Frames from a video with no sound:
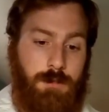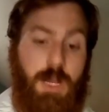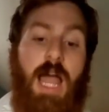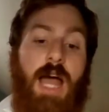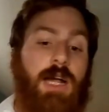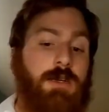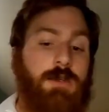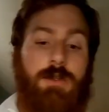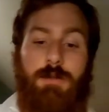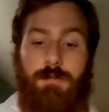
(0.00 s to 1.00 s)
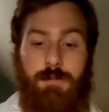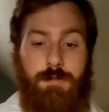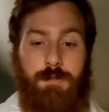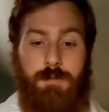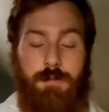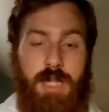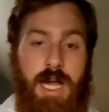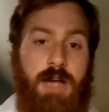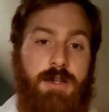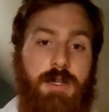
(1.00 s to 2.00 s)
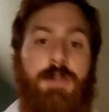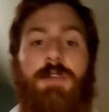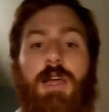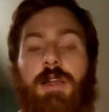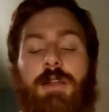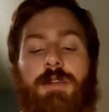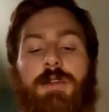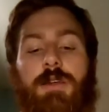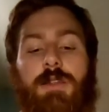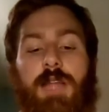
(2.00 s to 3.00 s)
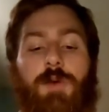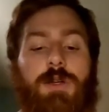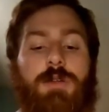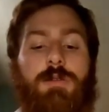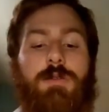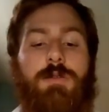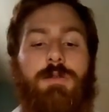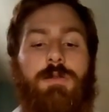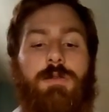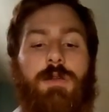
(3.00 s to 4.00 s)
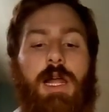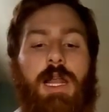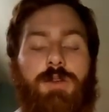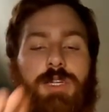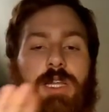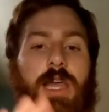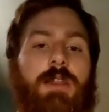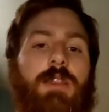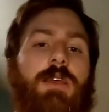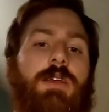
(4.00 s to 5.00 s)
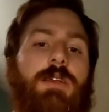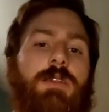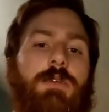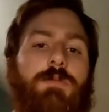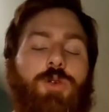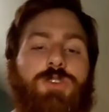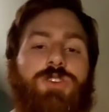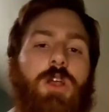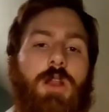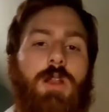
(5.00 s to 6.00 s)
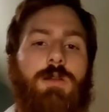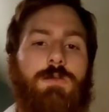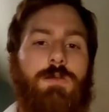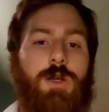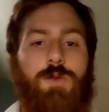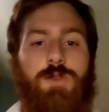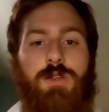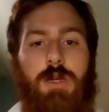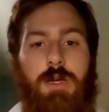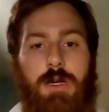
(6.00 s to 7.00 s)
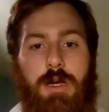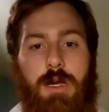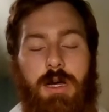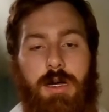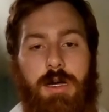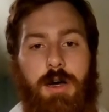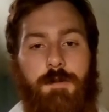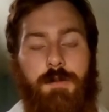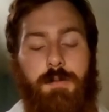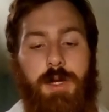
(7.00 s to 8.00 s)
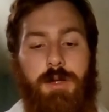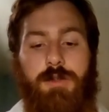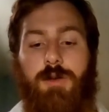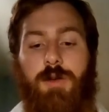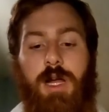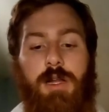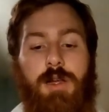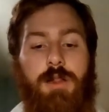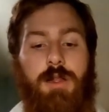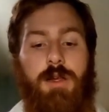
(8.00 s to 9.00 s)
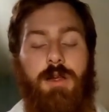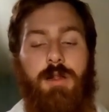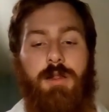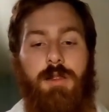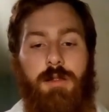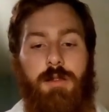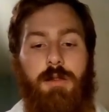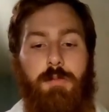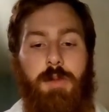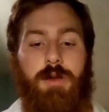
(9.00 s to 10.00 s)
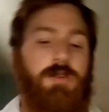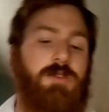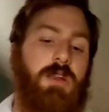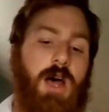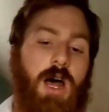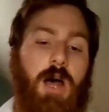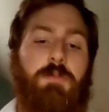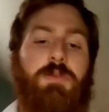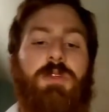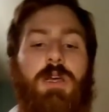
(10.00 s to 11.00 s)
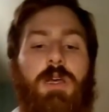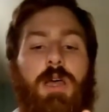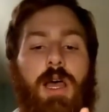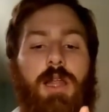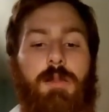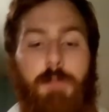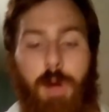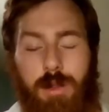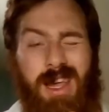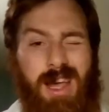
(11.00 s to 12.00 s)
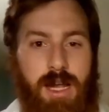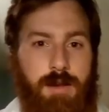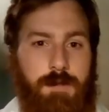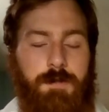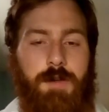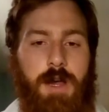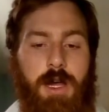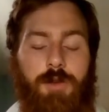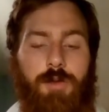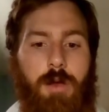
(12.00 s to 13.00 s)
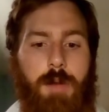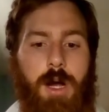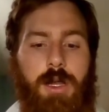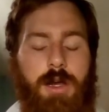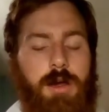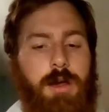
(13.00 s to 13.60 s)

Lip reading: and that is that one allows you to get the more subtle notes of the beer. So kind of the bitterness of the hops and the malt, they kind of creep on you